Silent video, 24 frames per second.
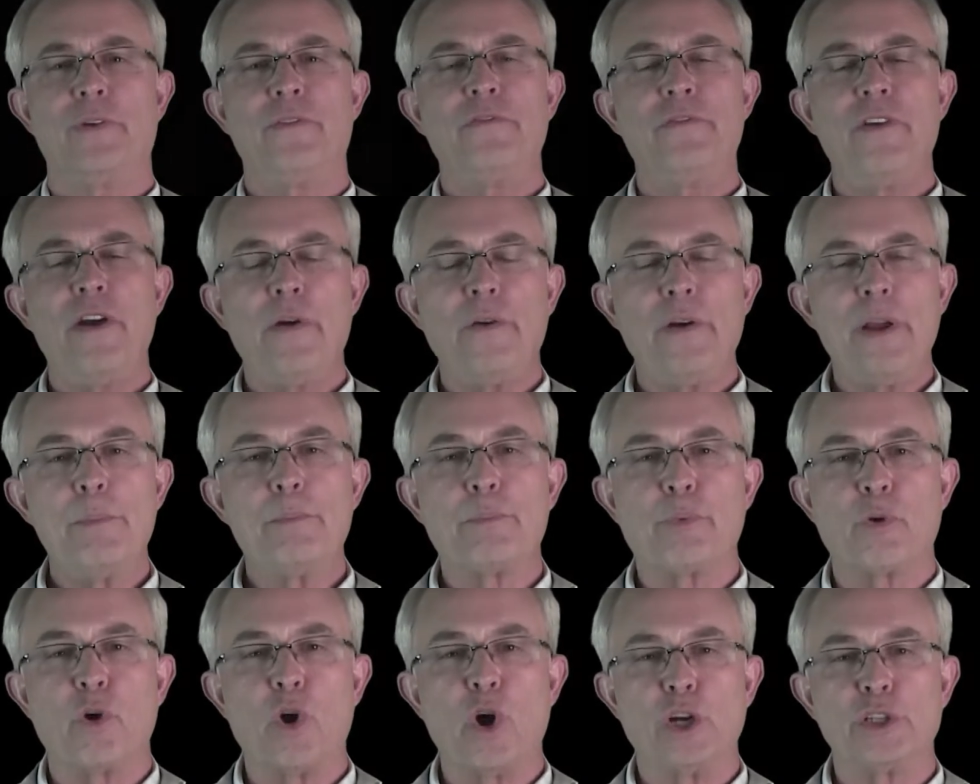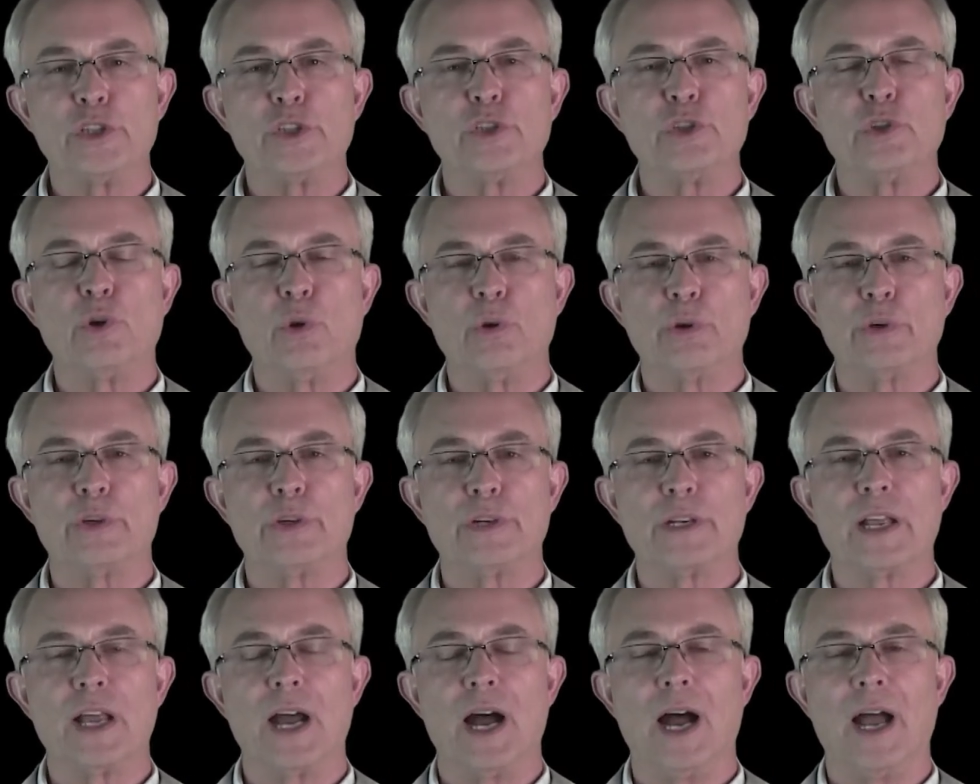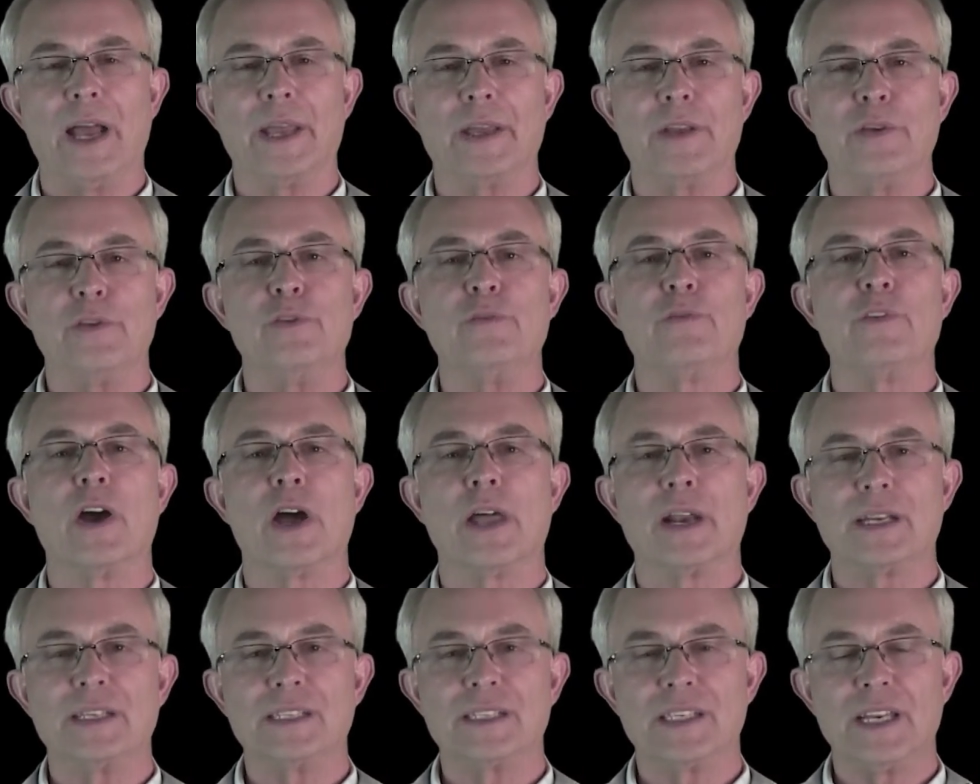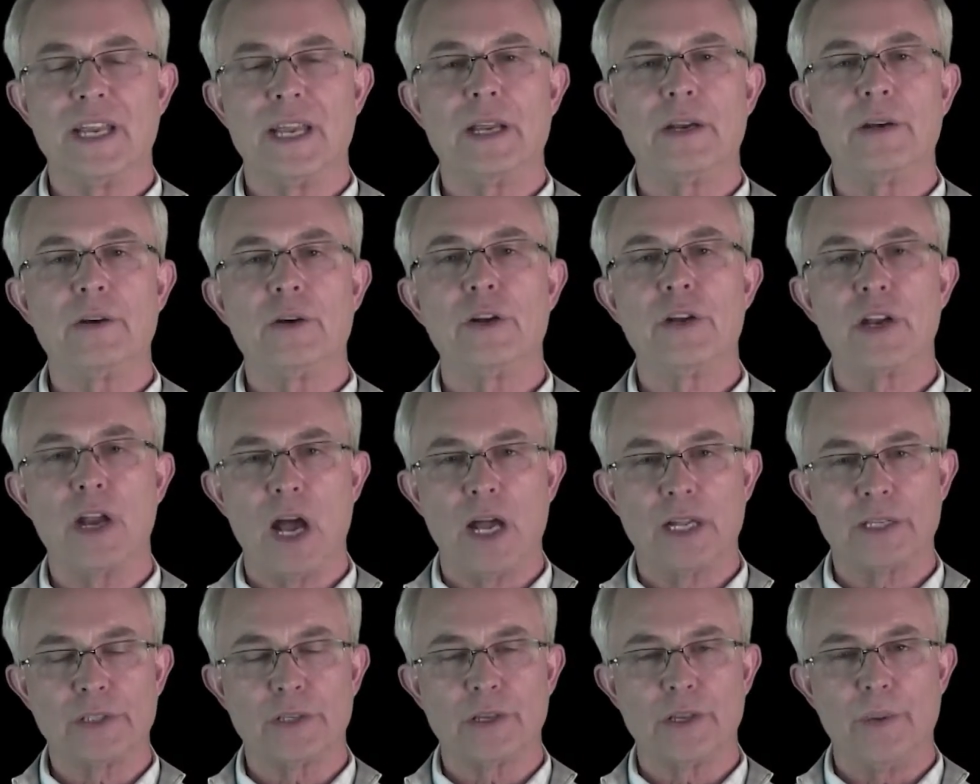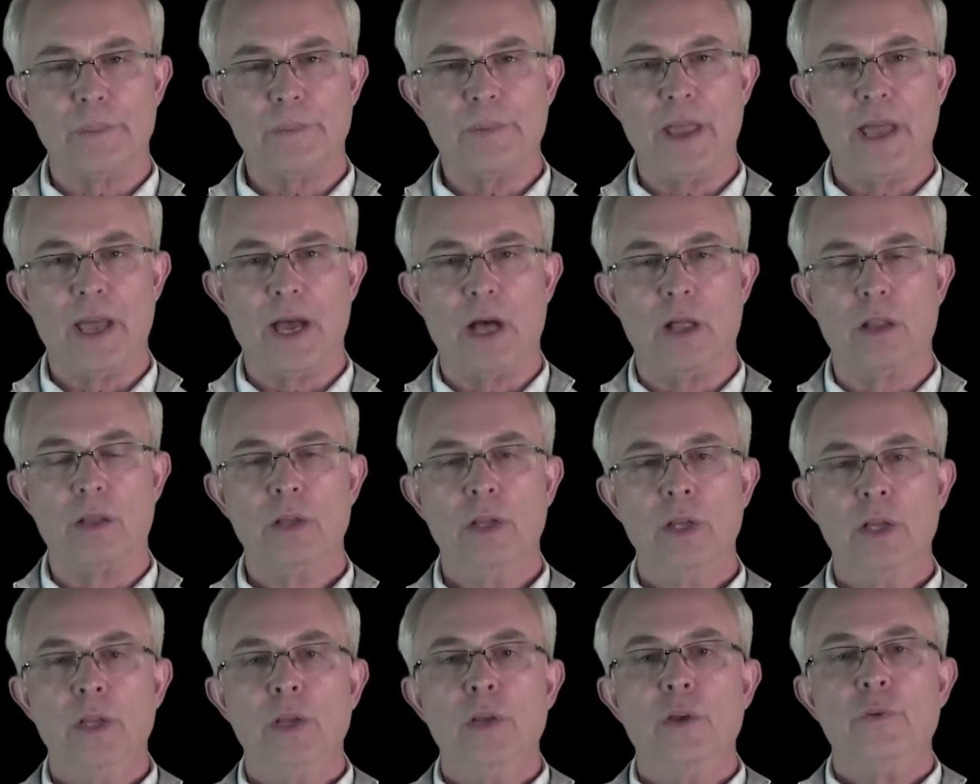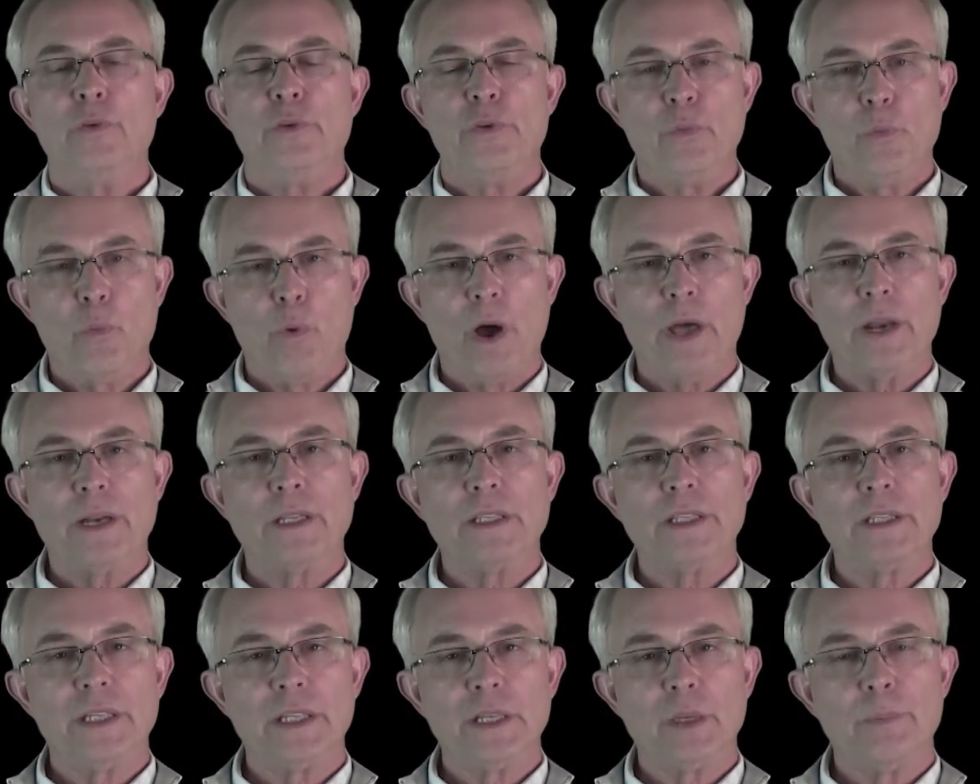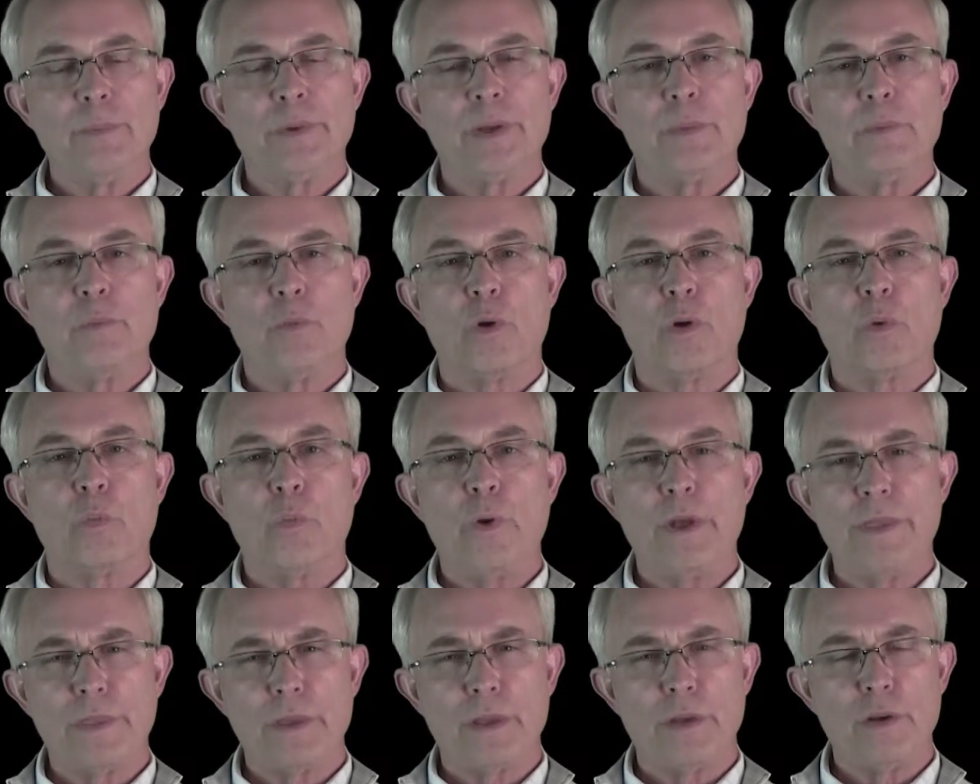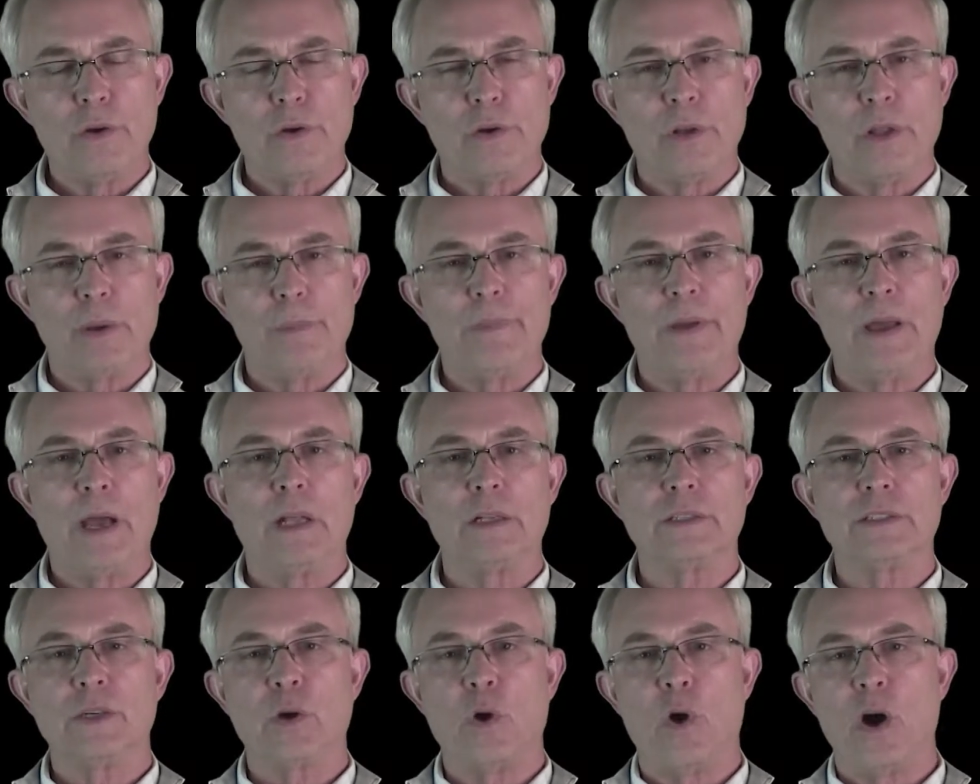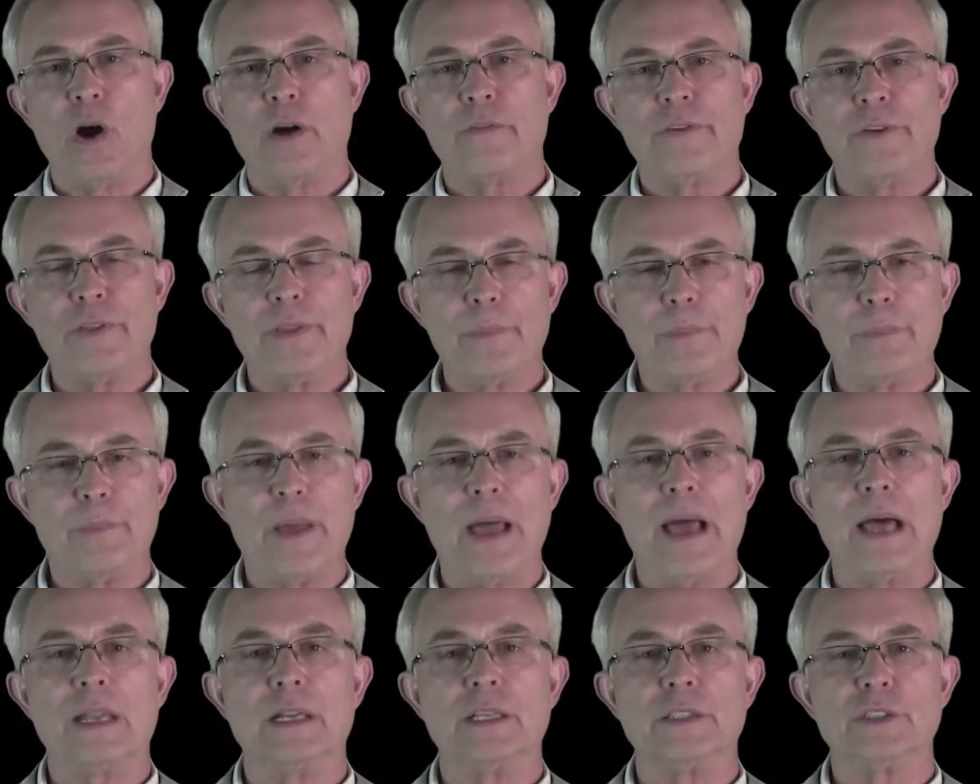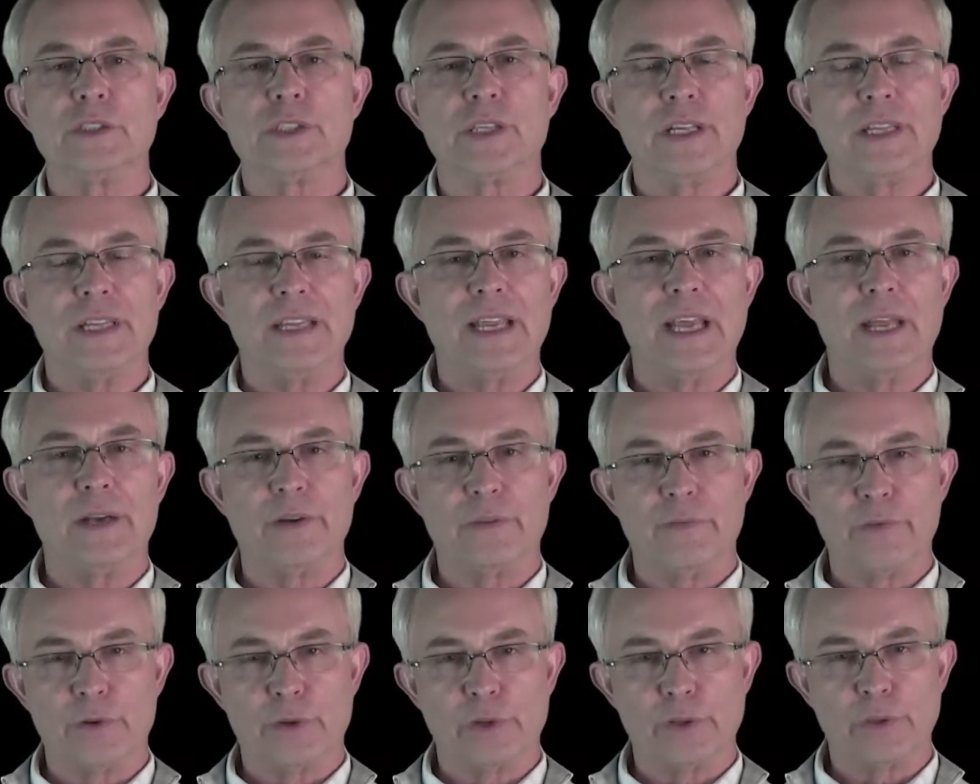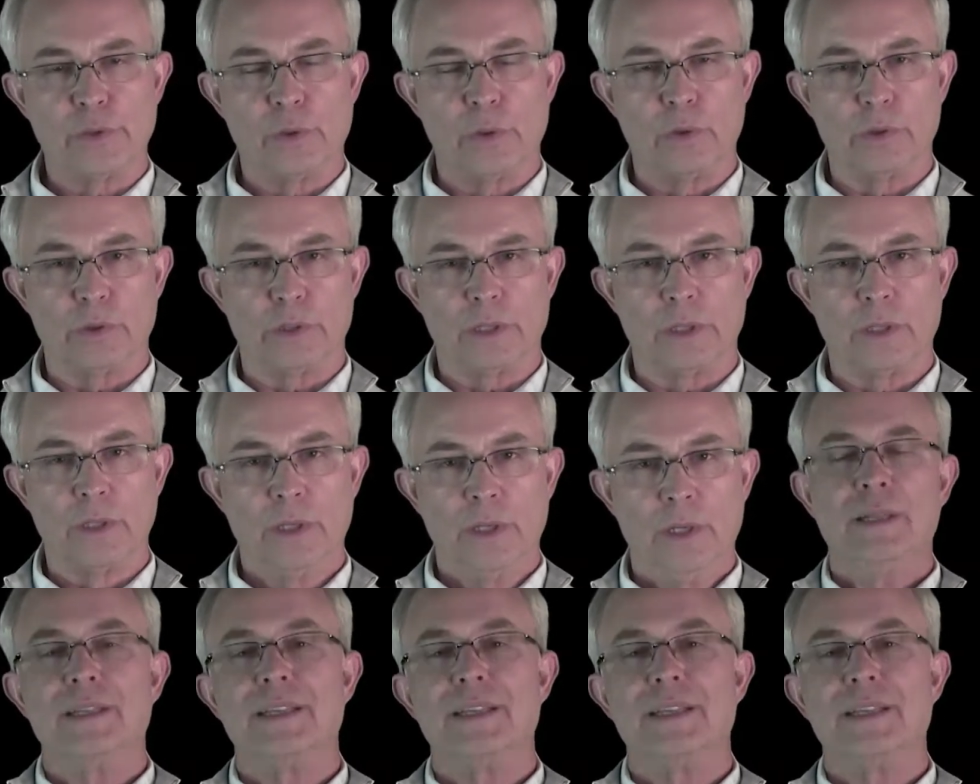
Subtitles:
a very broad-shouldered guy and you've got a standard notched lapel, you want a little bit more width in your lapel to offer the balance to the end of your shoulder.